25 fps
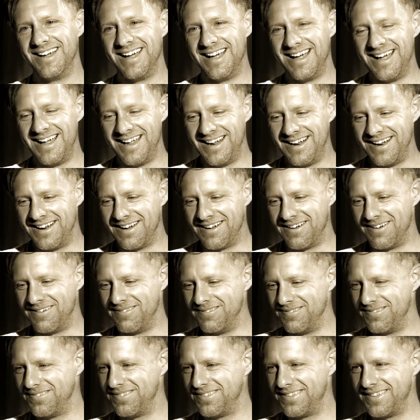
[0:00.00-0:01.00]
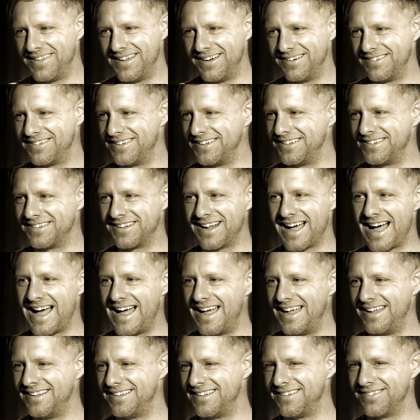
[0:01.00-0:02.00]
And there's these
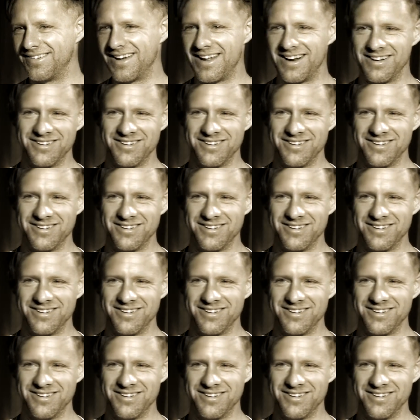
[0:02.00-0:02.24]
guys. They've got a